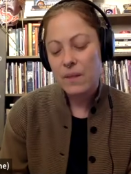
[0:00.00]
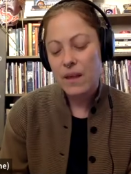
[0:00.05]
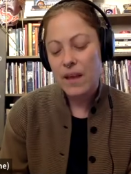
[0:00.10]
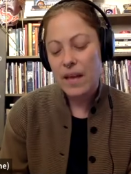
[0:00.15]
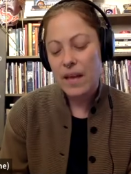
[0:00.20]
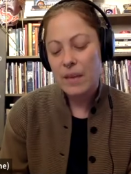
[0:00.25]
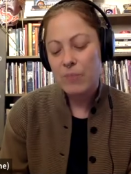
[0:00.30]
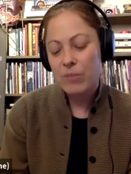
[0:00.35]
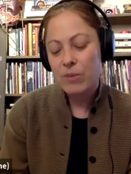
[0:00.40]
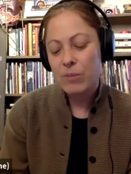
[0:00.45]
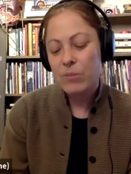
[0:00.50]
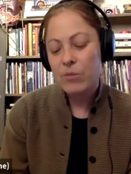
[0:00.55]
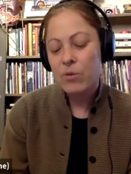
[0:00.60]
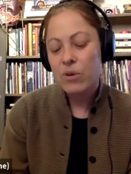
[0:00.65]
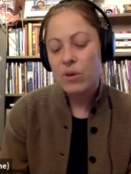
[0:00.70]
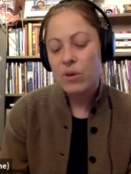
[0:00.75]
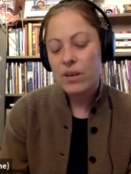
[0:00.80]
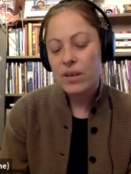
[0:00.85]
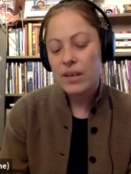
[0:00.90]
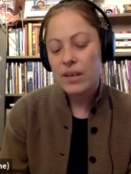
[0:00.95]
I am
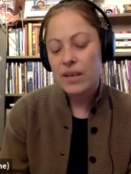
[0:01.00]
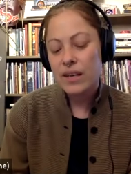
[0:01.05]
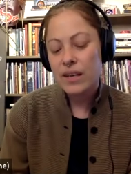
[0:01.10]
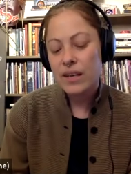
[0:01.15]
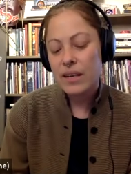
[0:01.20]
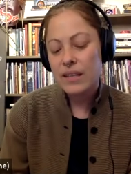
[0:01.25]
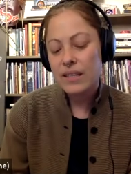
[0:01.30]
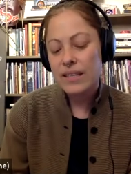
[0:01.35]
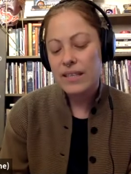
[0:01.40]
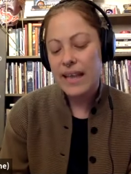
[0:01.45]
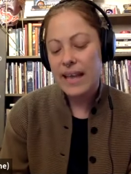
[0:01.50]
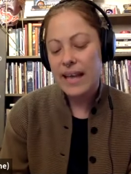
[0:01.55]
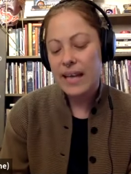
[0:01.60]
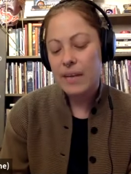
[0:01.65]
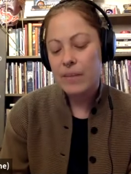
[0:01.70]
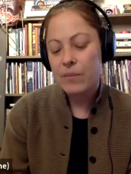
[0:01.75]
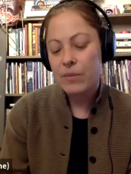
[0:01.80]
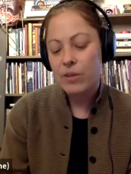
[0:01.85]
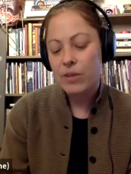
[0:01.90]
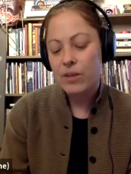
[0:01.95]
reborn as an
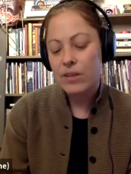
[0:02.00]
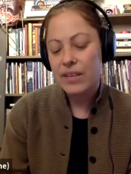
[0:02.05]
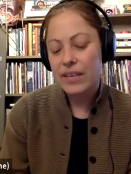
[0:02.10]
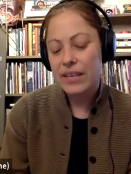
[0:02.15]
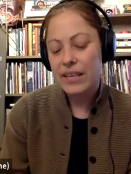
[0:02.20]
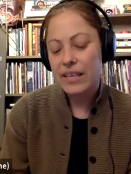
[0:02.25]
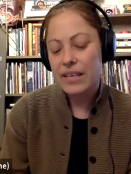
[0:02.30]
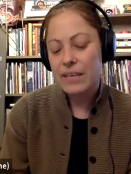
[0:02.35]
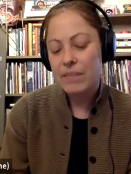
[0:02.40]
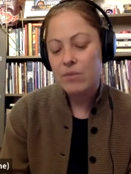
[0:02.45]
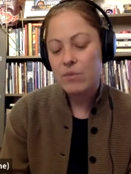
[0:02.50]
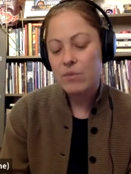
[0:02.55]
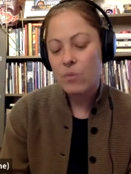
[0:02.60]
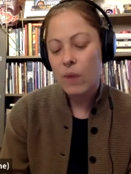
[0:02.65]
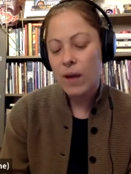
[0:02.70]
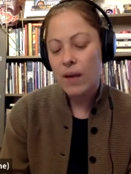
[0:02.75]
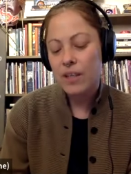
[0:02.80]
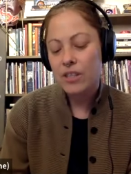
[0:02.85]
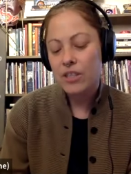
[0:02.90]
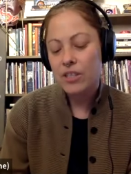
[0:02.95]
animal that keeps
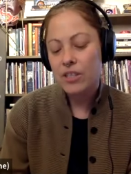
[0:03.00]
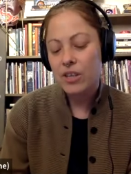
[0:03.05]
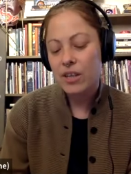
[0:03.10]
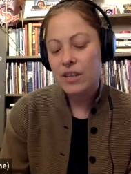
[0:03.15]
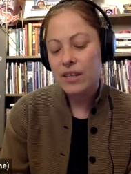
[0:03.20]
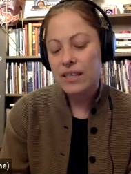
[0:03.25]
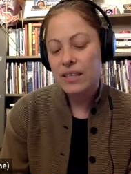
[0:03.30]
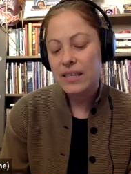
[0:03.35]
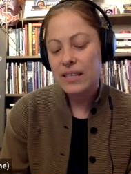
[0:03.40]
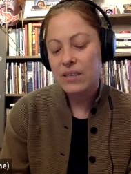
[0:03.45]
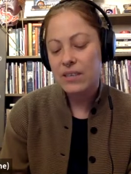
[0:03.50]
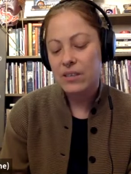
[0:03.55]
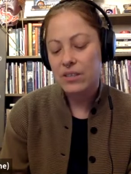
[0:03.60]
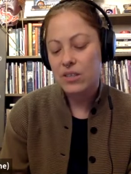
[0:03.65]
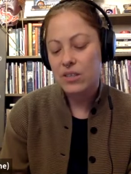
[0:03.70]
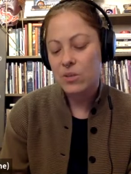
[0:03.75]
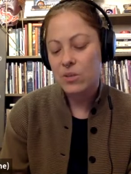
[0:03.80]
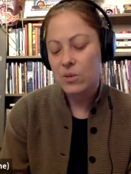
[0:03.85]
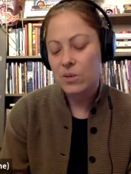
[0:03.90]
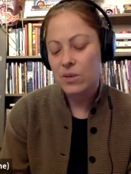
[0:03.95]
watch on the liquor
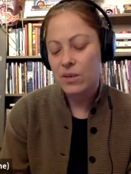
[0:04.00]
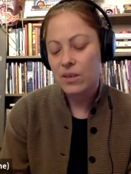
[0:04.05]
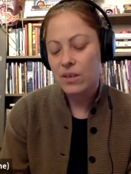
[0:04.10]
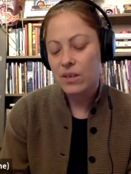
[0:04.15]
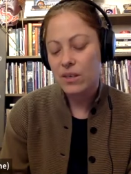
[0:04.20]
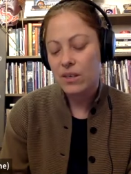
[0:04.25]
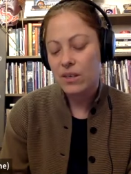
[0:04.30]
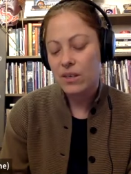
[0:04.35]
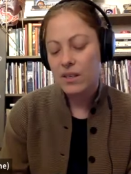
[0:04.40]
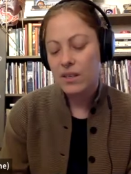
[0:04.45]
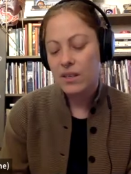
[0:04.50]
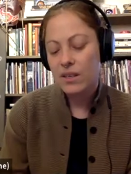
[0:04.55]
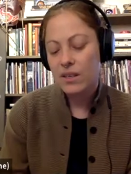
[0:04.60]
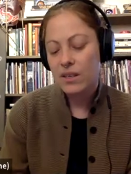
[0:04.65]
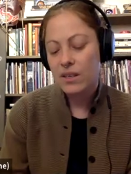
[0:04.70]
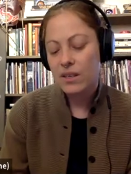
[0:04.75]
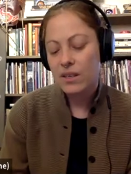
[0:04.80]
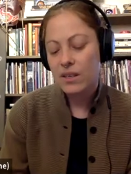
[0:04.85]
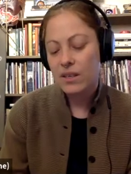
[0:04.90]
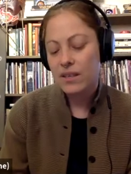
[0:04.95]
store
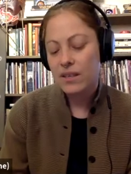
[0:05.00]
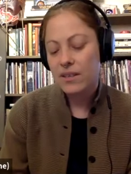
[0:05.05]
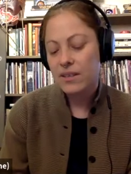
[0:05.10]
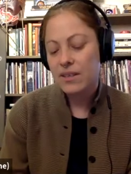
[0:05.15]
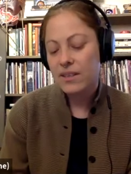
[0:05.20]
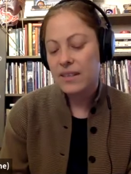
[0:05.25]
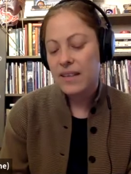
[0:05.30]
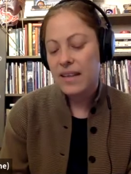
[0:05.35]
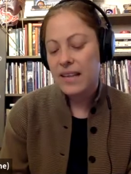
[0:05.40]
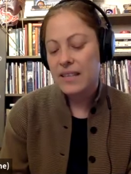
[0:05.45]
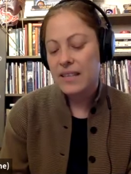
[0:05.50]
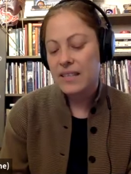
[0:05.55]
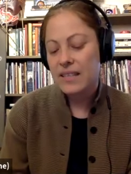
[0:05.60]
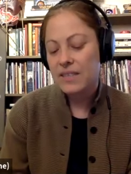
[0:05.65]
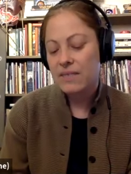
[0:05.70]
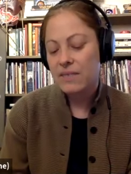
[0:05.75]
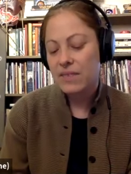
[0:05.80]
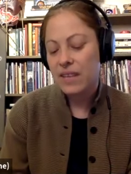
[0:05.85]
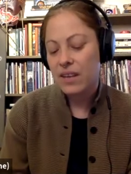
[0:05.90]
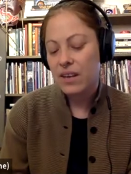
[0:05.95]
until the lights
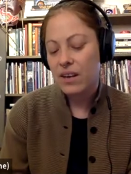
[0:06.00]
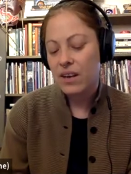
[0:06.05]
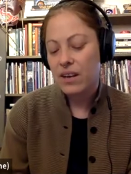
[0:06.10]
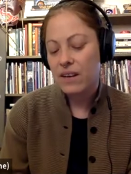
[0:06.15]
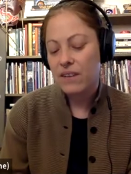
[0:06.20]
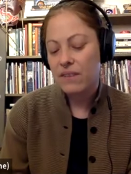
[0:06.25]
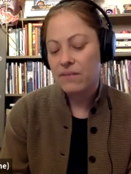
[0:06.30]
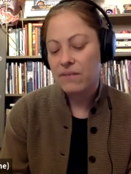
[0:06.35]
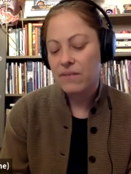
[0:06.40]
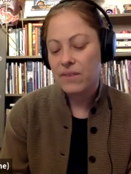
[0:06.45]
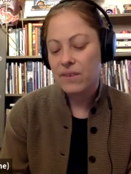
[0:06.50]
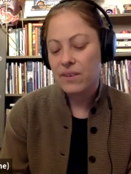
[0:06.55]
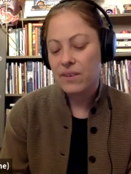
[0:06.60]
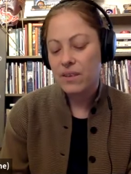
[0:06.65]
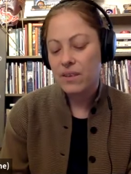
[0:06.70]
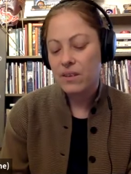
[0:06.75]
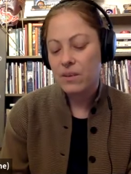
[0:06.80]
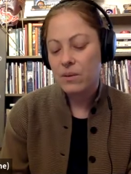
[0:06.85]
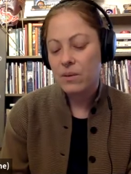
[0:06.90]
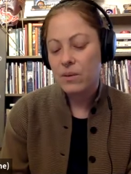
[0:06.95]
flick off
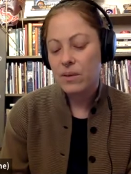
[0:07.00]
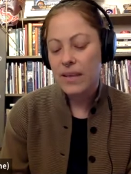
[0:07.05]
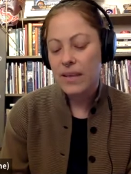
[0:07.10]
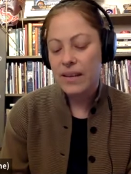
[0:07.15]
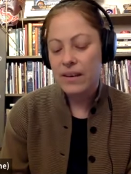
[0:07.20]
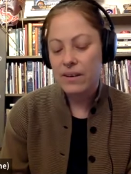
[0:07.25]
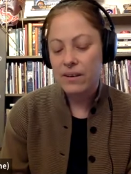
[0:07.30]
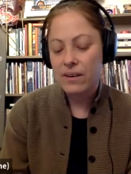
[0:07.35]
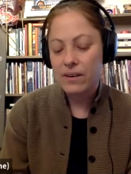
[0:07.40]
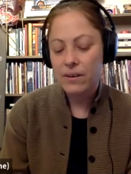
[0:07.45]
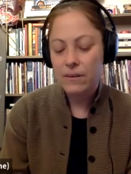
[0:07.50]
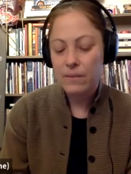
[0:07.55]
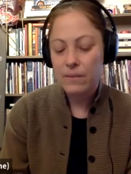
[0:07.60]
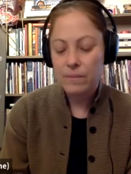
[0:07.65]
or later.